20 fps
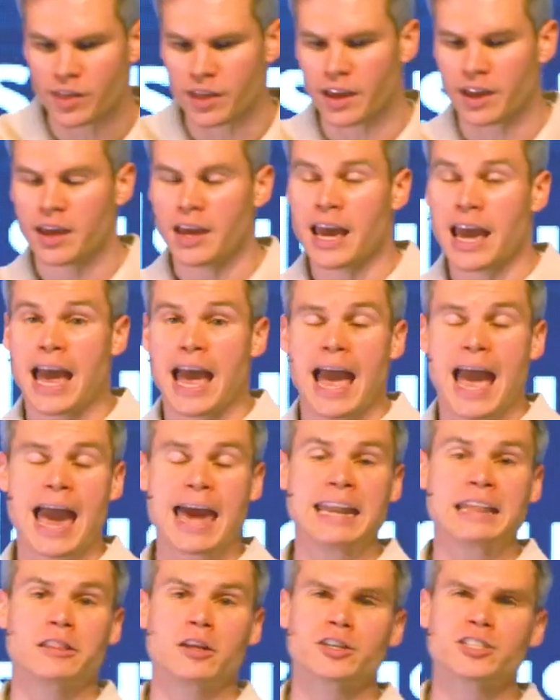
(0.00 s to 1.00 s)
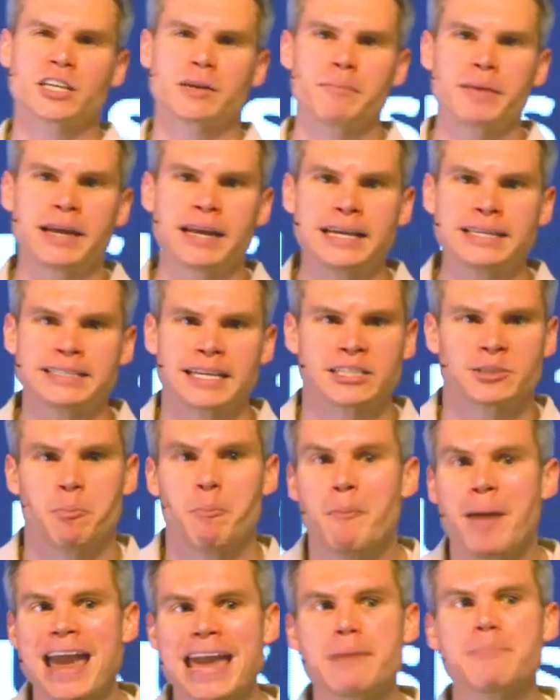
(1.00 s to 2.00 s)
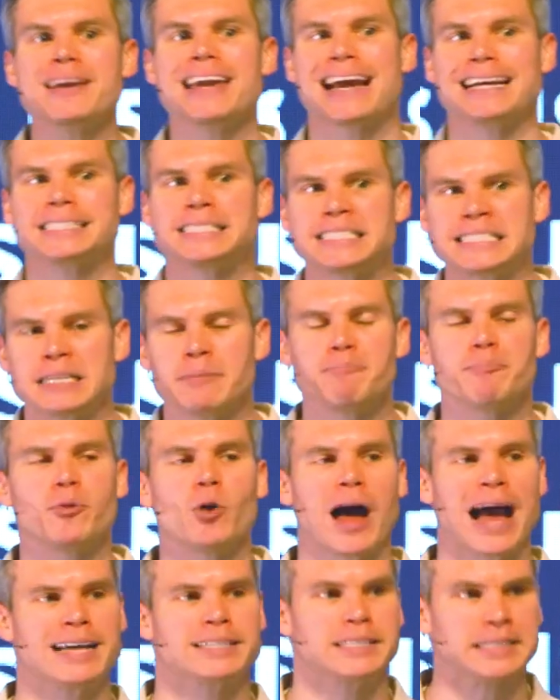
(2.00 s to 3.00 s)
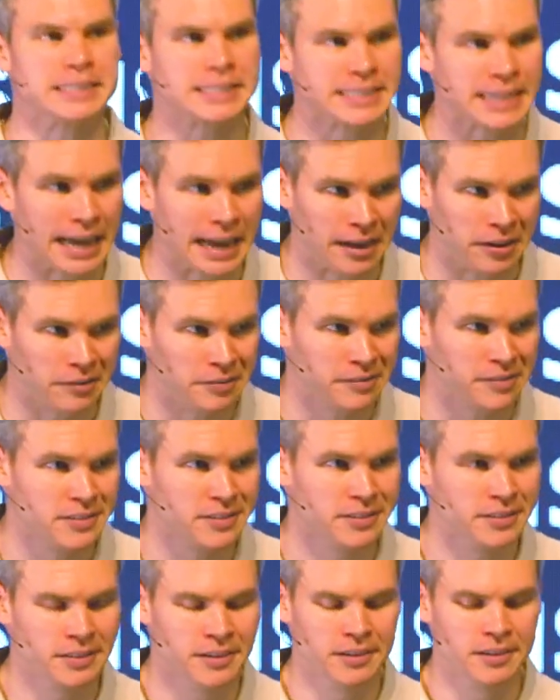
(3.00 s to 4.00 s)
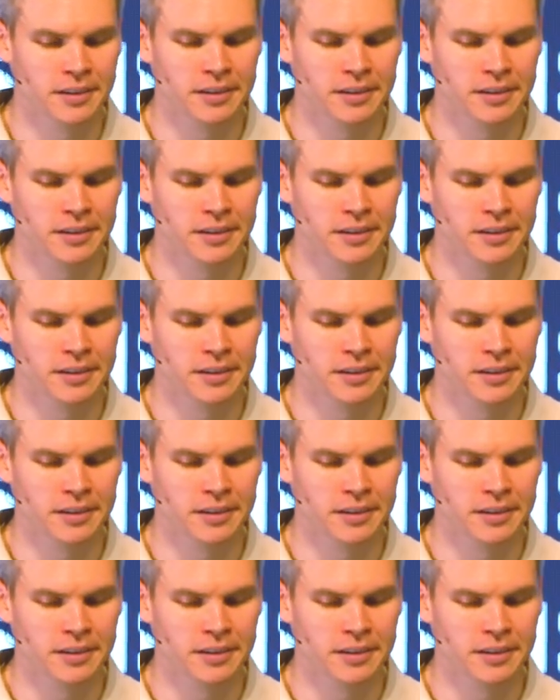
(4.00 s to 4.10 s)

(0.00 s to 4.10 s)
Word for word: it. And he looks at me and he says, Maybe as simple as it sounds,